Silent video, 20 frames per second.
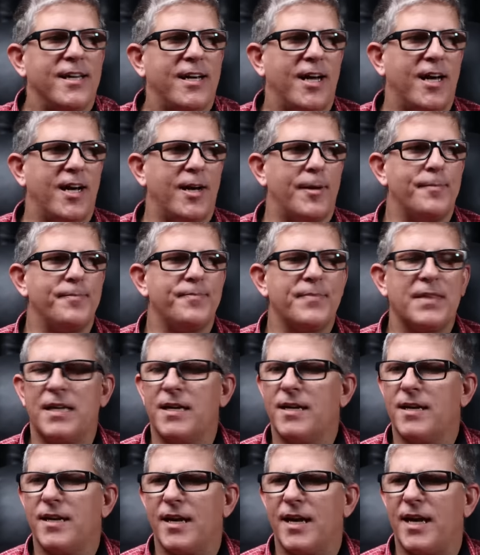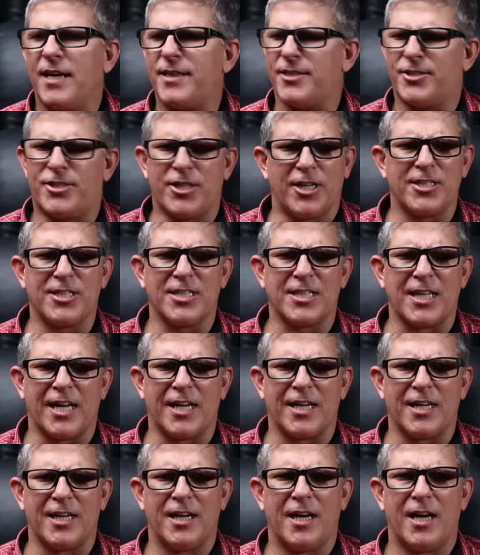And the judge is
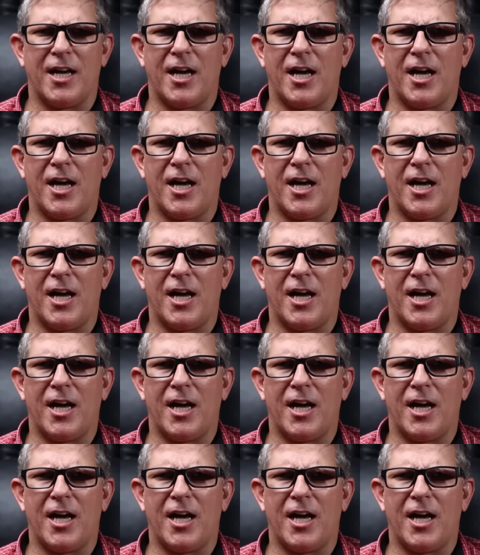like,